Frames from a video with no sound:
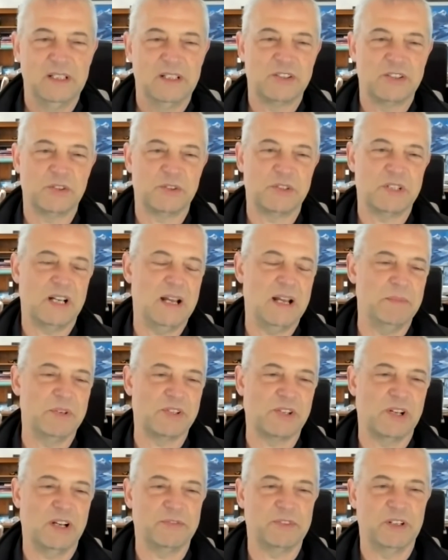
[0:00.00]
So time is
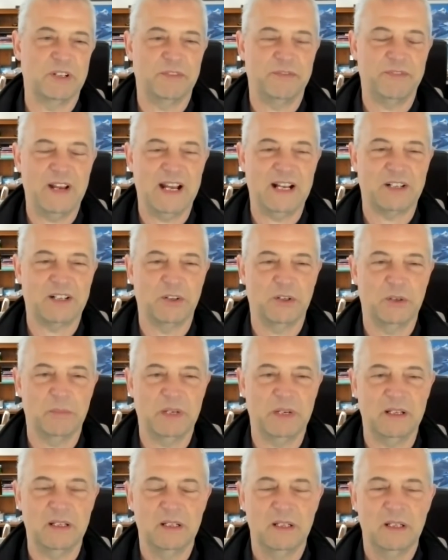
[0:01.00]
often a factor.
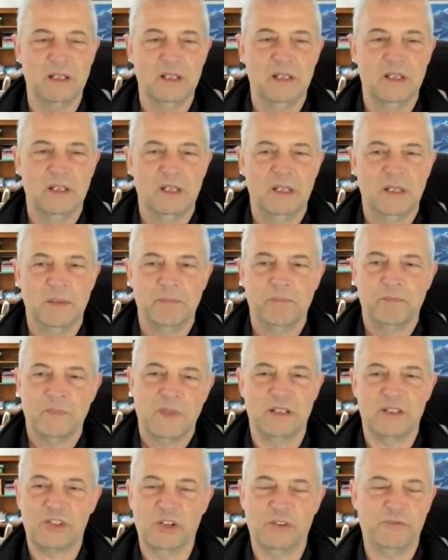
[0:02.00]
But
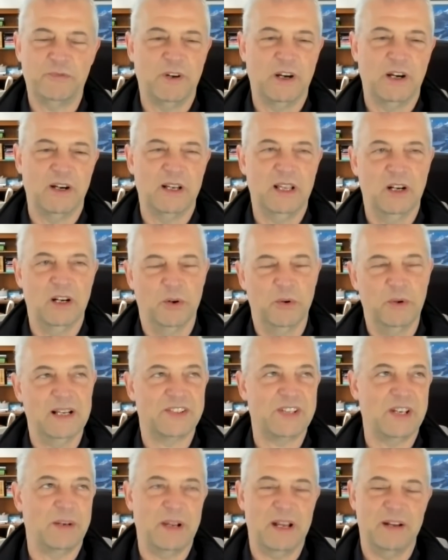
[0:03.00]
so far, I
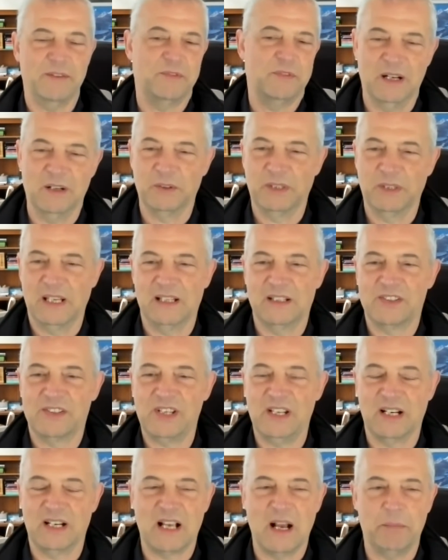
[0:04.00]
say we have only
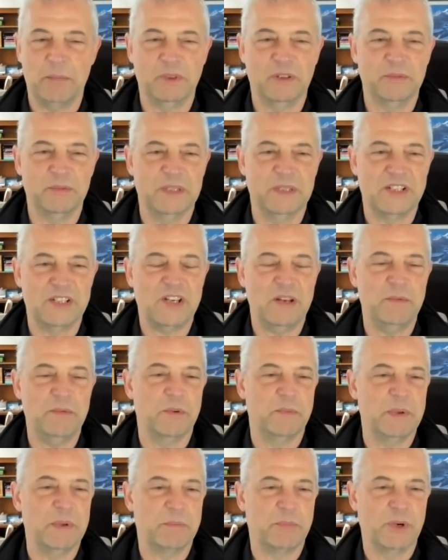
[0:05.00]
seen a couple of them. They seem to
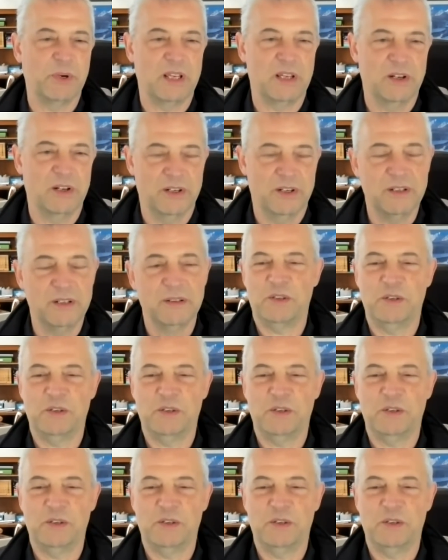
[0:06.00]
have been pretty good.